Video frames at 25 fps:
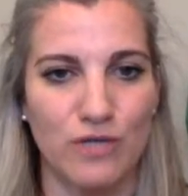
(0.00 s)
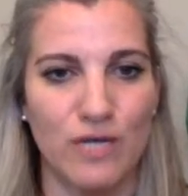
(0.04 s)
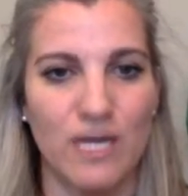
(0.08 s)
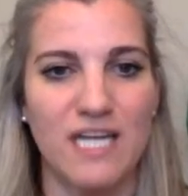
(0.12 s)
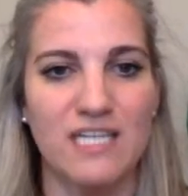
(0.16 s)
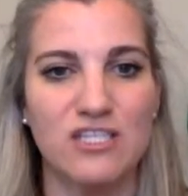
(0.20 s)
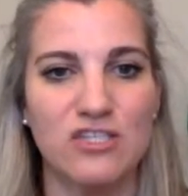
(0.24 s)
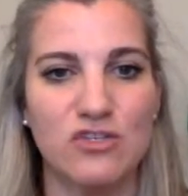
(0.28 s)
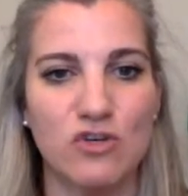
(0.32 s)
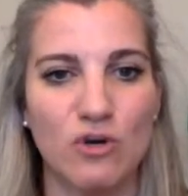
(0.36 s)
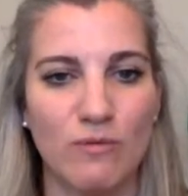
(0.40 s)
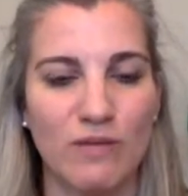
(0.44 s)

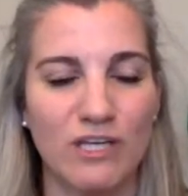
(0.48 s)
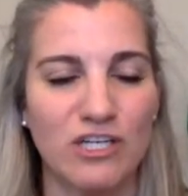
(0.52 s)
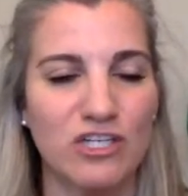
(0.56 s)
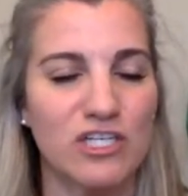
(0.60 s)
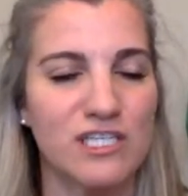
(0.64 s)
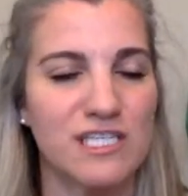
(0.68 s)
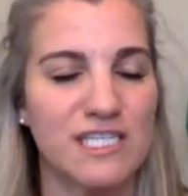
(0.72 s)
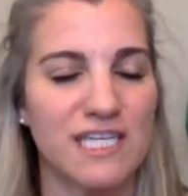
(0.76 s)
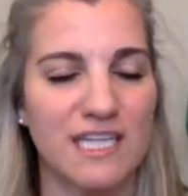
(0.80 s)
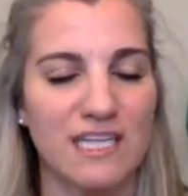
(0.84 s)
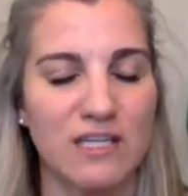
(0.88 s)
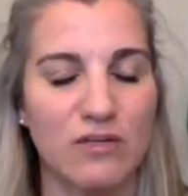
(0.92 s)
It's normally
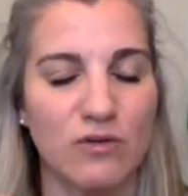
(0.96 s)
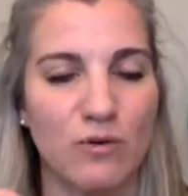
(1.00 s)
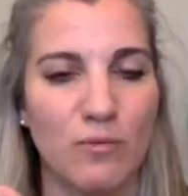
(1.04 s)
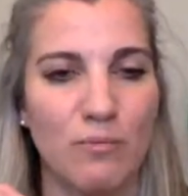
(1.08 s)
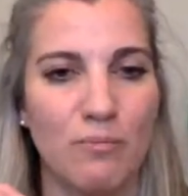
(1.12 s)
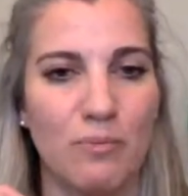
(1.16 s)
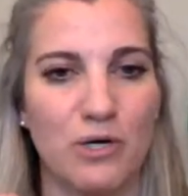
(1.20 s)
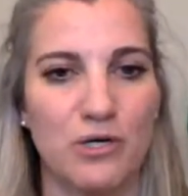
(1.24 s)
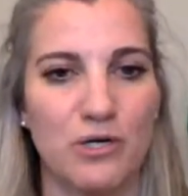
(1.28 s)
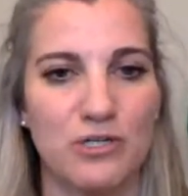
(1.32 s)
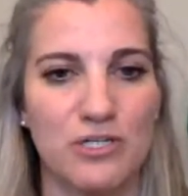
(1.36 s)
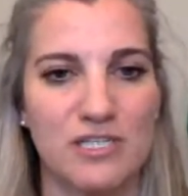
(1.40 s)
just a little
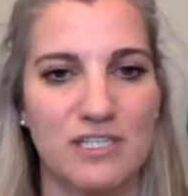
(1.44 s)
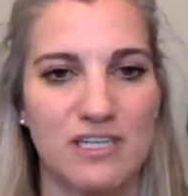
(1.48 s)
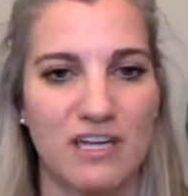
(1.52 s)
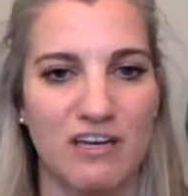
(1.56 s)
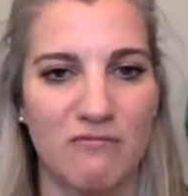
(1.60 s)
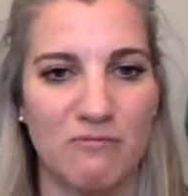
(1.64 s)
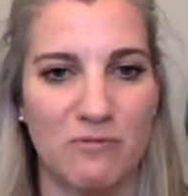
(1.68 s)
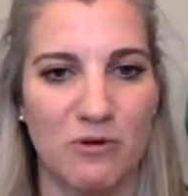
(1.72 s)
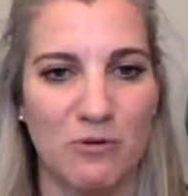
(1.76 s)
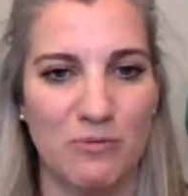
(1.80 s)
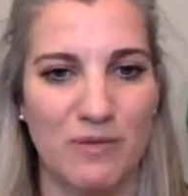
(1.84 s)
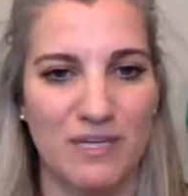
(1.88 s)
burst of
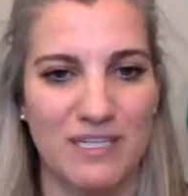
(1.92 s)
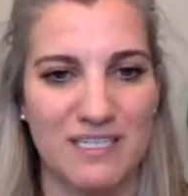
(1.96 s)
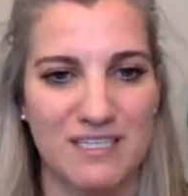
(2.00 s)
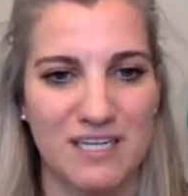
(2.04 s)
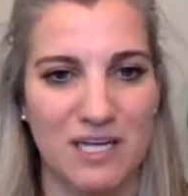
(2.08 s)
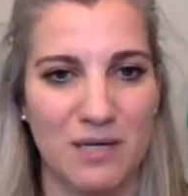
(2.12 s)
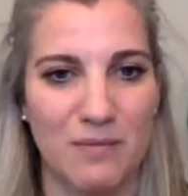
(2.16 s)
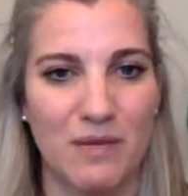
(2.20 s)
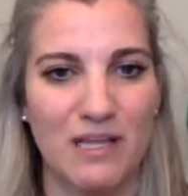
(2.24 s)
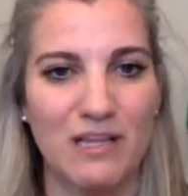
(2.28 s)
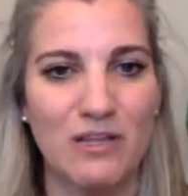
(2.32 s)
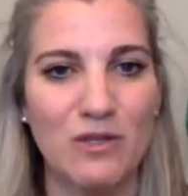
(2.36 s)

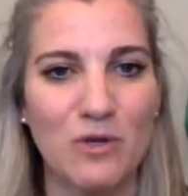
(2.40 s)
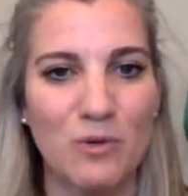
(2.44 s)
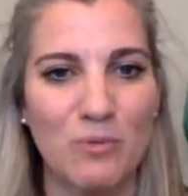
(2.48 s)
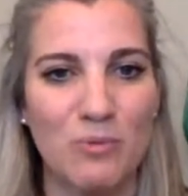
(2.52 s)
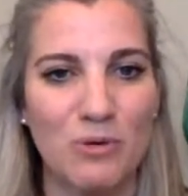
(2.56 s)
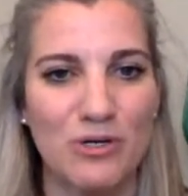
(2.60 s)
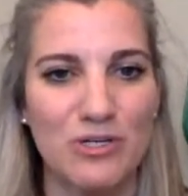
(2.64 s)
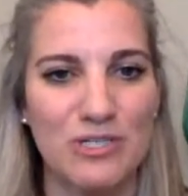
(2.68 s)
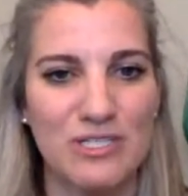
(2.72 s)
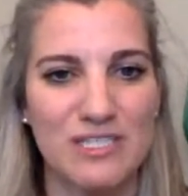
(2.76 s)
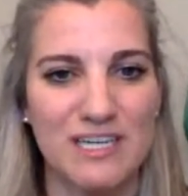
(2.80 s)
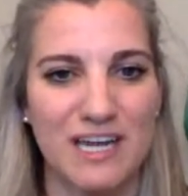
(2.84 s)
momentum, a little
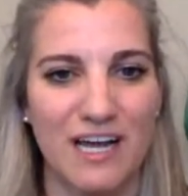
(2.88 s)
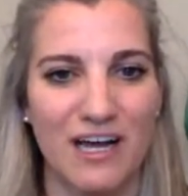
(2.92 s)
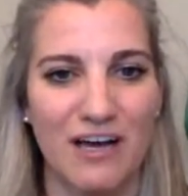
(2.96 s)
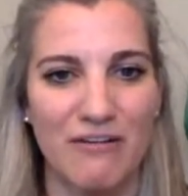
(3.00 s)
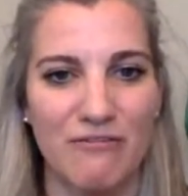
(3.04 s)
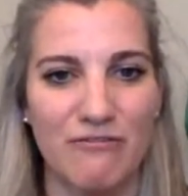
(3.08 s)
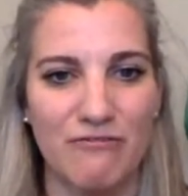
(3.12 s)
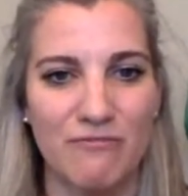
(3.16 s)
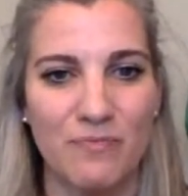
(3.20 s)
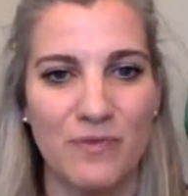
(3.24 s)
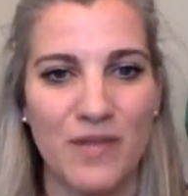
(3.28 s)
burst of